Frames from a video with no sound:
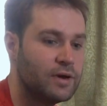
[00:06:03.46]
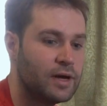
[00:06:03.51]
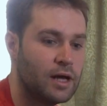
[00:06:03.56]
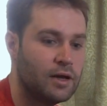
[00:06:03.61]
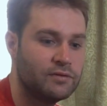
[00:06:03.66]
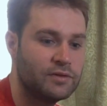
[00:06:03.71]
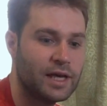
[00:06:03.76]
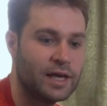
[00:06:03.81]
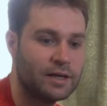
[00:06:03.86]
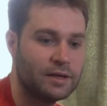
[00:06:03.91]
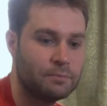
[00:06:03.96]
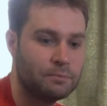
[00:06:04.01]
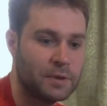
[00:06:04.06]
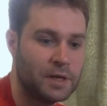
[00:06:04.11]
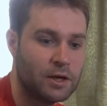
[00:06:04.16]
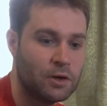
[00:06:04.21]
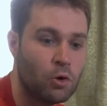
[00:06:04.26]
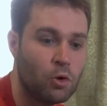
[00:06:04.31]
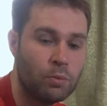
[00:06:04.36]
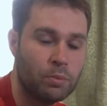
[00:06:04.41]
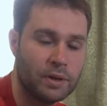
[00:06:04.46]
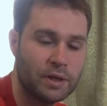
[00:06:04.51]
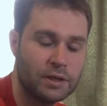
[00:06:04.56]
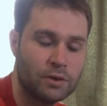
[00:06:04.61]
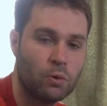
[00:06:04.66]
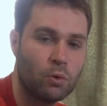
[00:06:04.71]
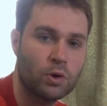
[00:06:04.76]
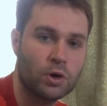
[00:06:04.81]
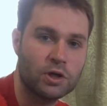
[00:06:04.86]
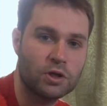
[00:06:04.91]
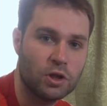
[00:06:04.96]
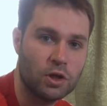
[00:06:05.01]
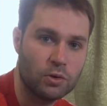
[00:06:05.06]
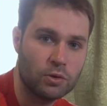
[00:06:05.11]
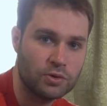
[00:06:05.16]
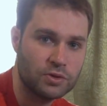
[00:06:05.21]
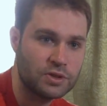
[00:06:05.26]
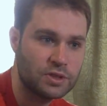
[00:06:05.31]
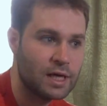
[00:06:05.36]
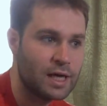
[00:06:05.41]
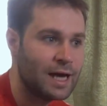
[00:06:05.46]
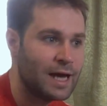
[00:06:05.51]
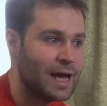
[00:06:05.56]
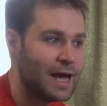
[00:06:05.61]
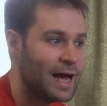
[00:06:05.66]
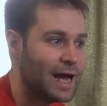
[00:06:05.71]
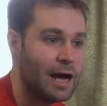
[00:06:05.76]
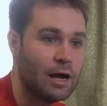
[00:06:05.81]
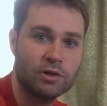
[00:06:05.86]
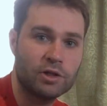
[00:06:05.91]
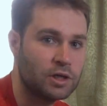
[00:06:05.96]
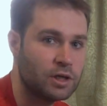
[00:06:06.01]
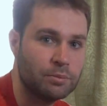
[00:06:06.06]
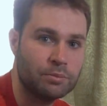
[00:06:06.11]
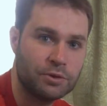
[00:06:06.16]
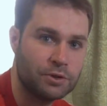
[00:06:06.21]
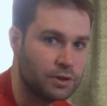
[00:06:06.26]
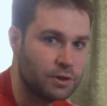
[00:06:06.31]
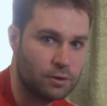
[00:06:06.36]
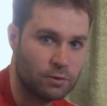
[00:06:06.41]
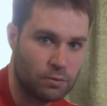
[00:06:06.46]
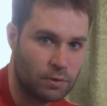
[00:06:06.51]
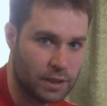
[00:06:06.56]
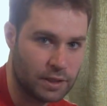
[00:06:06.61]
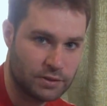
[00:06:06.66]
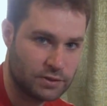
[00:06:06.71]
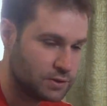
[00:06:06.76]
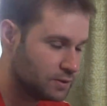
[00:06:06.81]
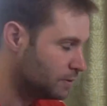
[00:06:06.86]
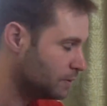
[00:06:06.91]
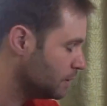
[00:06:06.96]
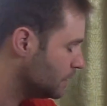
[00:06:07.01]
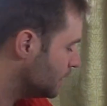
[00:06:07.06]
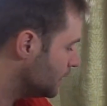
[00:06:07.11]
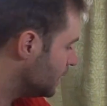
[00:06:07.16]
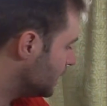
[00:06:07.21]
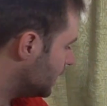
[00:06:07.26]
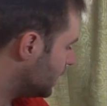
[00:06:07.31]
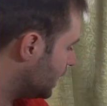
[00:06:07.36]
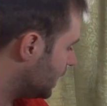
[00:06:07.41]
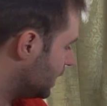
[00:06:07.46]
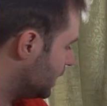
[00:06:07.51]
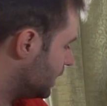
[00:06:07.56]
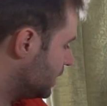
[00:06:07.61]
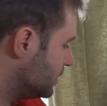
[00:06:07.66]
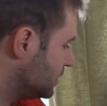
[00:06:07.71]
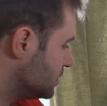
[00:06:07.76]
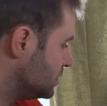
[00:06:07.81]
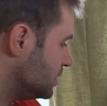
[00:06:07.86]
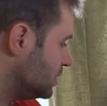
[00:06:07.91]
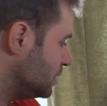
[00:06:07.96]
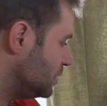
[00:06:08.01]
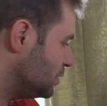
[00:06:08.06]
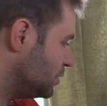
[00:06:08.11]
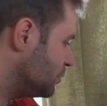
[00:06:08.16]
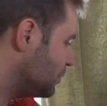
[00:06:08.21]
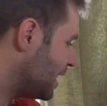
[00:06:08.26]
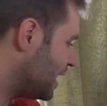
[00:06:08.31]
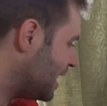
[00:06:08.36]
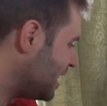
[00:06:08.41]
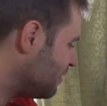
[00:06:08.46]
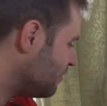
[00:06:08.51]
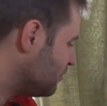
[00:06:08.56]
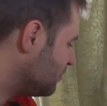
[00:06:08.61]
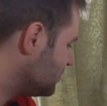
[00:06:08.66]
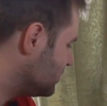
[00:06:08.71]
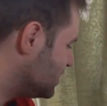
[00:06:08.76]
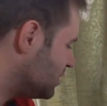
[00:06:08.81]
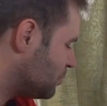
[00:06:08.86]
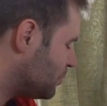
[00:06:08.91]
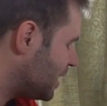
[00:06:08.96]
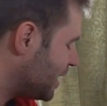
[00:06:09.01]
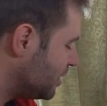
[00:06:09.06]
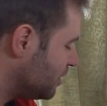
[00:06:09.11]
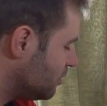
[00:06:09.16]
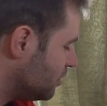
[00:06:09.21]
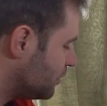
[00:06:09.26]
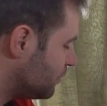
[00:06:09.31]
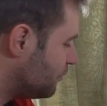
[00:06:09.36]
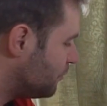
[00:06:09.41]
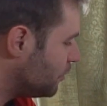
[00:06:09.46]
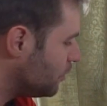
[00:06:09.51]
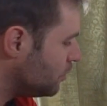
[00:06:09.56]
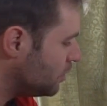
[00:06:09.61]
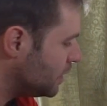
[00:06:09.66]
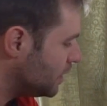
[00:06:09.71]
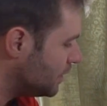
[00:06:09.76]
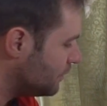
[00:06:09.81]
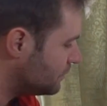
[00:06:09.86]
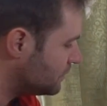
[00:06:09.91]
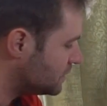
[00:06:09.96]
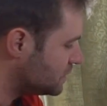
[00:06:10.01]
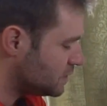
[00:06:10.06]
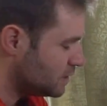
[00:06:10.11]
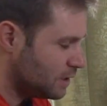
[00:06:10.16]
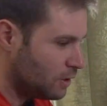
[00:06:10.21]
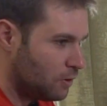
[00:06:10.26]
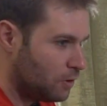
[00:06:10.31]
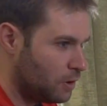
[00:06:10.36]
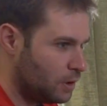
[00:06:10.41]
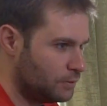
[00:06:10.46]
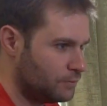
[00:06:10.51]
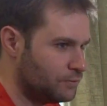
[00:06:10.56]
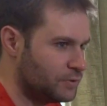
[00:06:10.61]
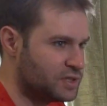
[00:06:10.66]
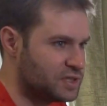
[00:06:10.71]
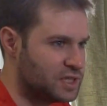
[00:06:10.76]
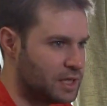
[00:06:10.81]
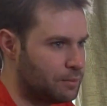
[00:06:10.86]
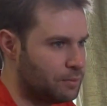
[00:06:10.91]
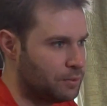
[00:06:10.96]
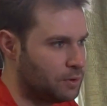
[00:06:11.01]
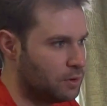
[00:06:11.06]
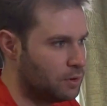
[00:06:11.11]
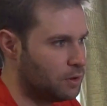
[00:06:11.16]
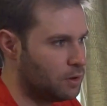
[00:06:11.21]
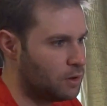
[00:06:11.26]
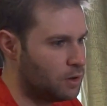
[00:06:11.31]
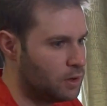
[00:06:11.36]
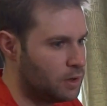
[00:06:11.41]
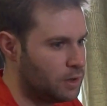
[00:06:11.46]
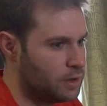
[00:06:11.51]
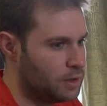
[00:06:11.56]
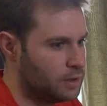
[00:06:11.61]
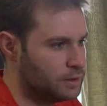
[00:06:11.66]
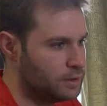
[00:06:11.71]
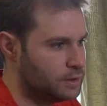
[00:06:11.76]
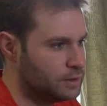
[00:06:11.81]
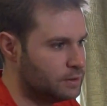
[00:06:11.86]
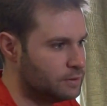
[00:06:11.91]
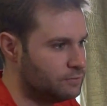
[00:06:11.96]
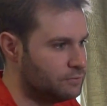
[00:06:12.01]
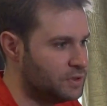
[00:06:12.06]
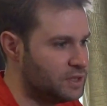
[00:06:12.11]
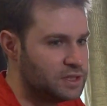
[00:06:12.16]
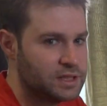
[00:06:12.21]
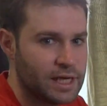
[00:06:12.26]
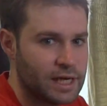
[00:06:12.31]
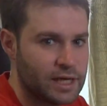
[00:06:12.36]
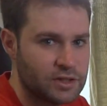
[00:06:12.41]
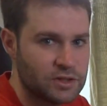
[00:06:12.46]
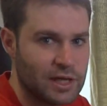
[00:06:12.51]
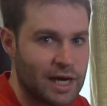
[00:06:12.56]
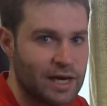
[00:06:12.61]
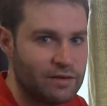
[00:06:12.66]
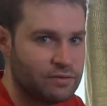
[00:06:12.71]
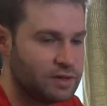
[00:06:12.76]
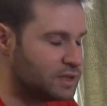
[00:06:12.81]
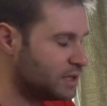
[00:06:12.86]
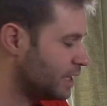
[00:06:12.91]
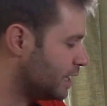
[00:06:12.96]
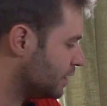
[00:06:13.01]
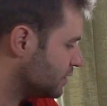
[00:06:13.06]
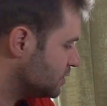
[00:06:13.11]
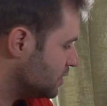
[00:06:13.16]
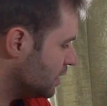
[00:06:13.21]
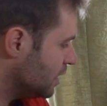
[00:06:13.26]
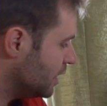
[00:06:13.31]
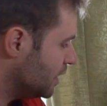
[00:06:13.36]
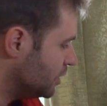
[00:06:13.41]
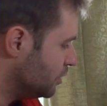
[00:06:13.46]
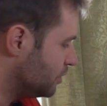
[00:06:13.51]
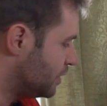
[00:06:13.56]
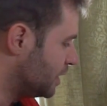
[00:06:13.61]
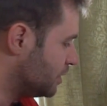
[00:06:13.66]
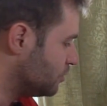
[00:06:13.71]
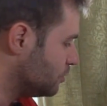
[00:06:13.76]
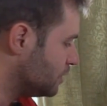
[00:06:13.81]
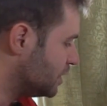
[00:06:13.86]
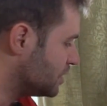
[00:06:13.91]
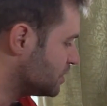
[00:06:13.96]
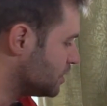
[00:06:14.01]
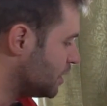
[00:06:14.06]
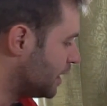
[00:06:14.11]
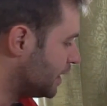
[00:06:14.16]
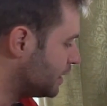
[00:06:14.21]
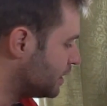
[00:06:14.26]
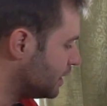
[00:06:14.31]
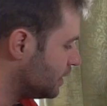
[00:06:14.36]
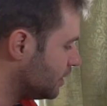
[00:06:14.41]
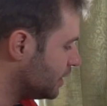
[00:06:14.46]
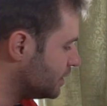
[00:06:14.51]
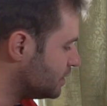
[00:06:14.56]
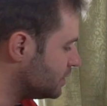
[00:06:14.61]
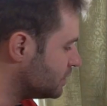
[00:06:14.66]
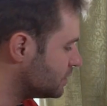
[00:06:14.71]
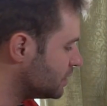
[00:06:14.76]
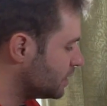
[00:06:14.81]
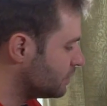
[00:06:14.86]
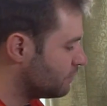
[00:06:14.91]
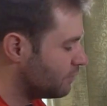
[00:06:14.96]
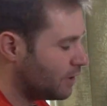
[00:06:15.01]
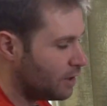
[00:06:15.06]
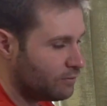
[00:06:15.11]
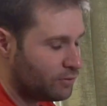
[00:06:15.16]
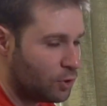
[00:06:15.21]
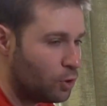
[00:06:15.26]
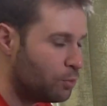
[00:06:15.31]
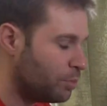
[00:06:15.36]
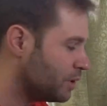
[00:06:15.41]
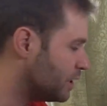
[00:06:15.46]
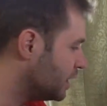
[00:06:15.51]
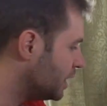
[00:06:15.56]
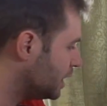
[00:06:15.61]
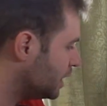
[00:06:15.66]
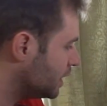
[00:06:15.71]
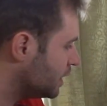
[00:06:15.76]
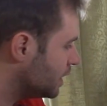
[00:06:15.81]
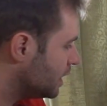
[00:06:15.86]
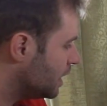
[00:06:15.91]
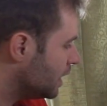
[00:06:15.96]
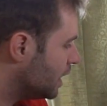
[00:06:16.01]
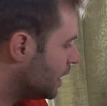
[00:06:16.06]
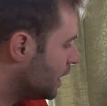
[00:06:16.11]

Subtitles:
valve that can open or close how the computer wants. And you have the regular full lifts on, for example, on VTECs, IVTECs. You can do this like late intake valve opening.